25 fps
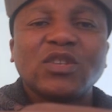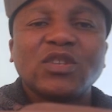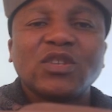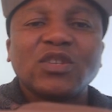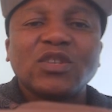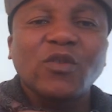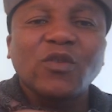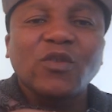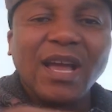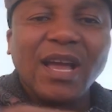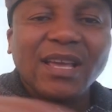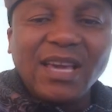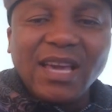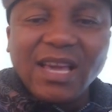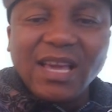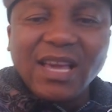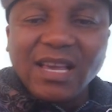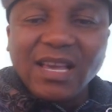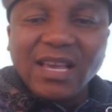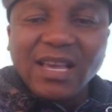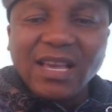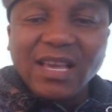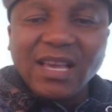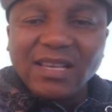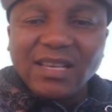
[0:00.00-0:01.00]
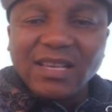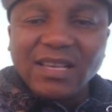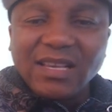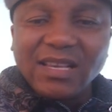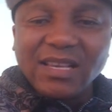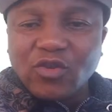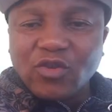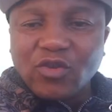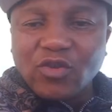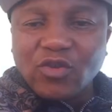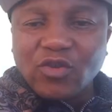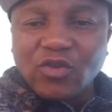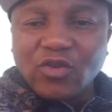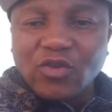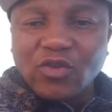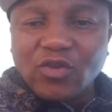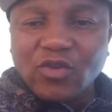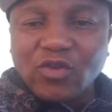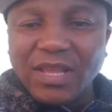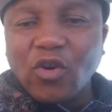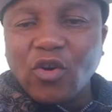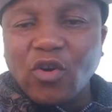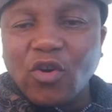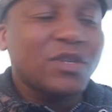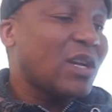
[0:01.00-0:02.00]
So for that case, this is gonna be the last
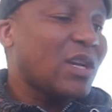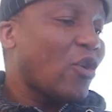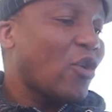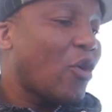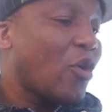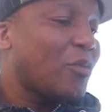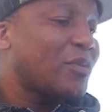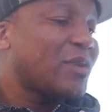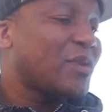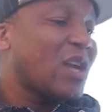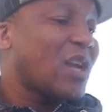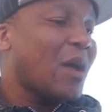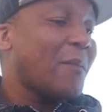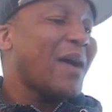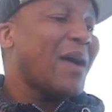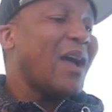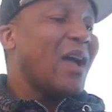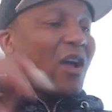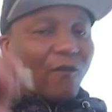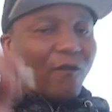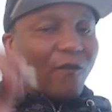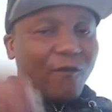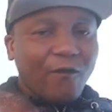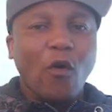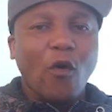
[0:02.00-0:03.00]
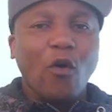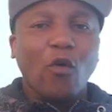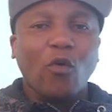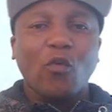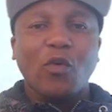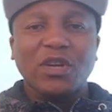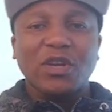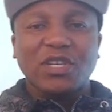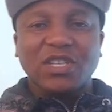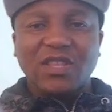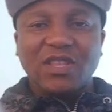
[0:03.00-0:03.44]
option. Option number four.